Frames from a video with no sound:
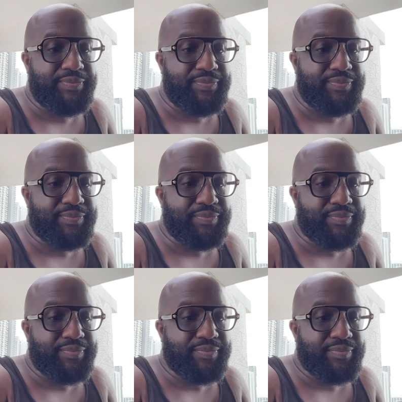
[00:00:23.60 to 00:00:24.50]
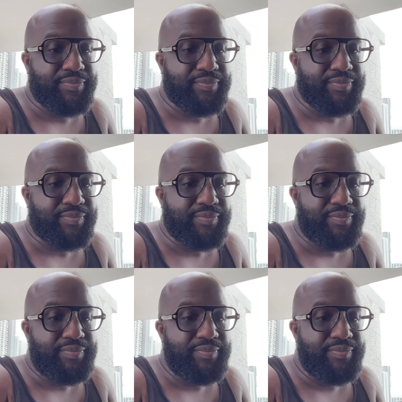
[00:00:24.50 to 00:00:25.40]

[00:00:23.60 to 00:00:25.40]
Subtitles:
No one is speaking in this clip.